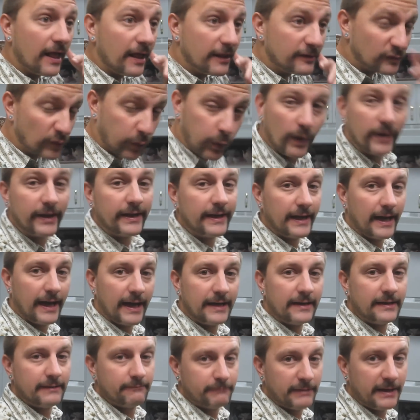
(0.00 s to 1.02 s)

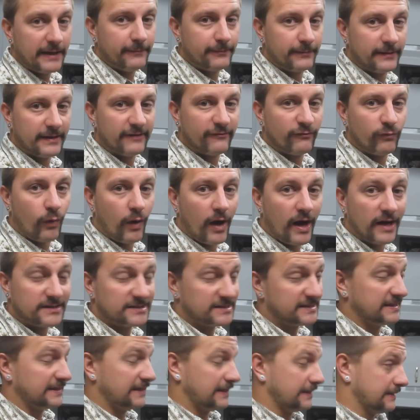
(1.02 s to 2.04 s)
29 people have
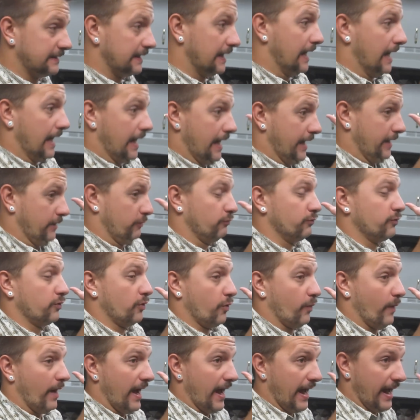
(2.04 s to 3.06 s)
watched it. I don't
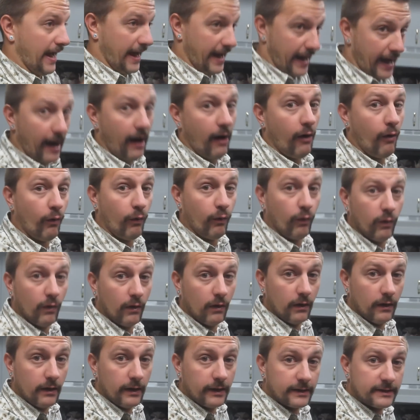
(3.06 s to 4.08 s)
know how
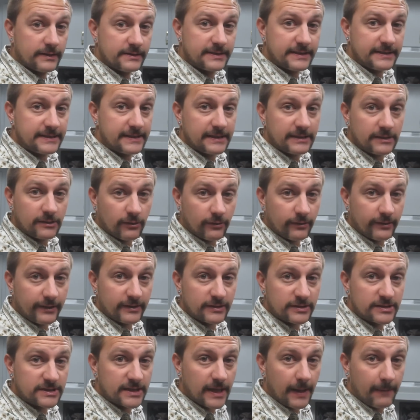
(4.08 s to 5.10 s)
because it didn't go to their
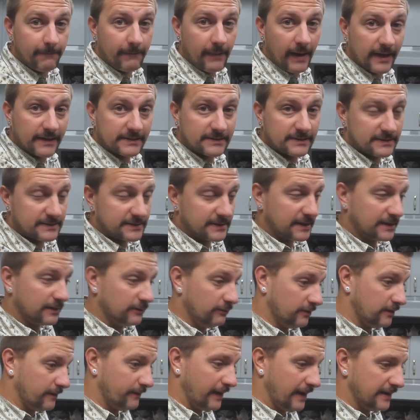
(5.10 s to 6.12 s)
sub boxes. I can
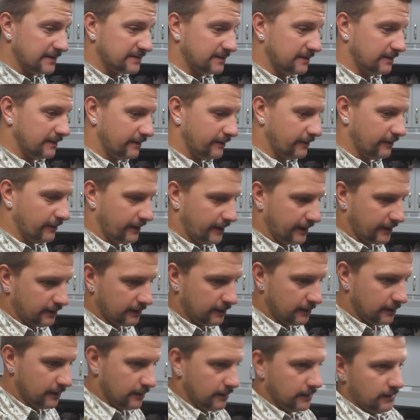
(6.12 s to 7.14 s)
only imagine that they're like,
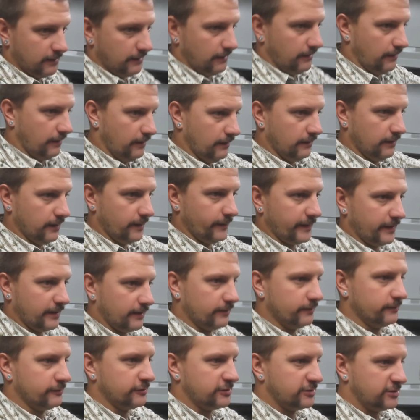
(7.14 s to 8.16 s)
I don't know, let me go
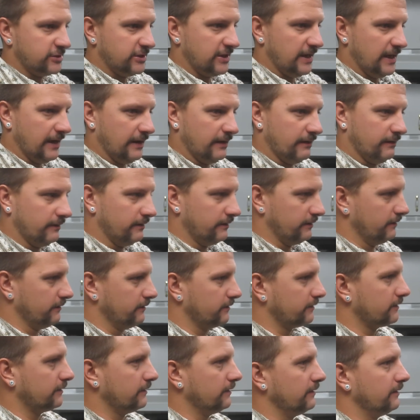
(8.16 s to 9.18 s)
to his channel and
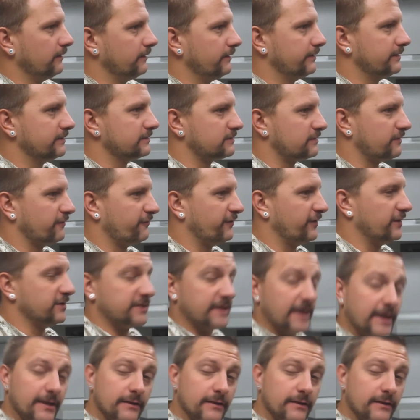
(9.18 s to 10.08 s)
look, oh, there's the fish. Hey,